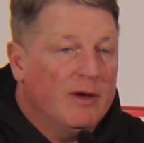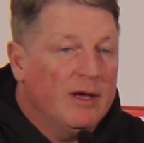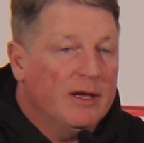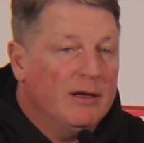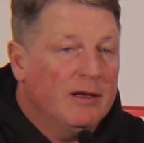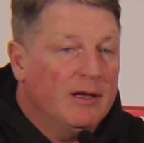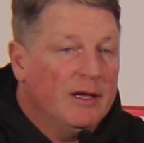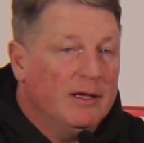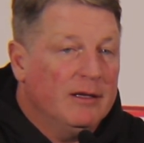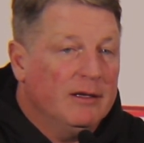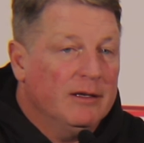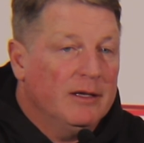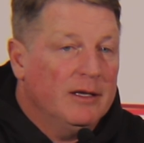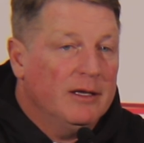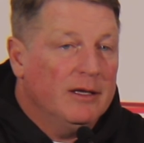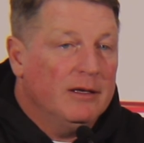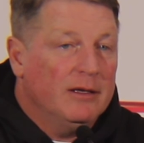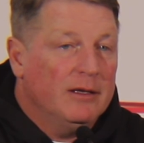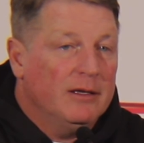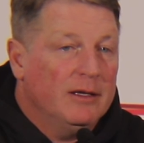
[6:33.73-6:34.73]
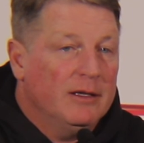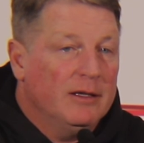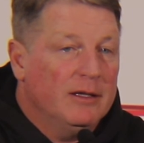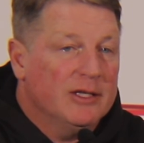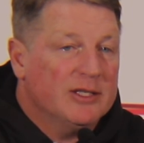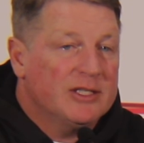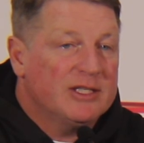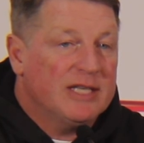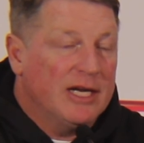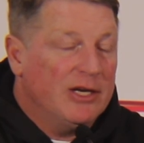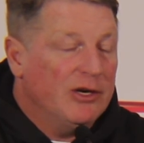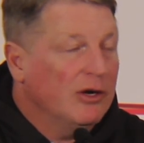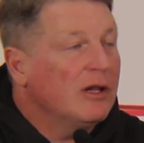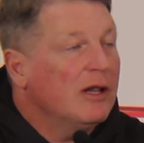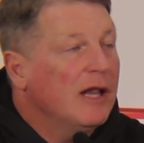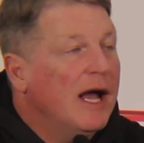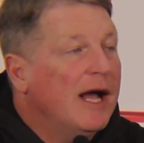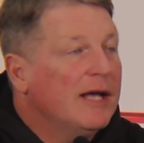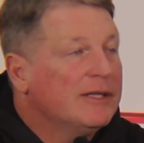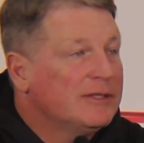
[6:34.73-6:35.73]
win and the senior
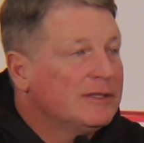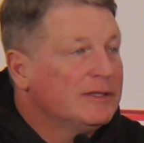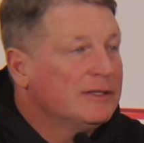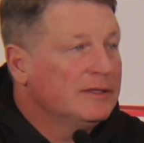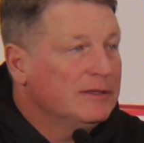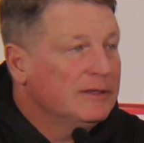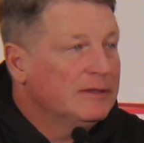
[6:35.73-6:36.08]
class,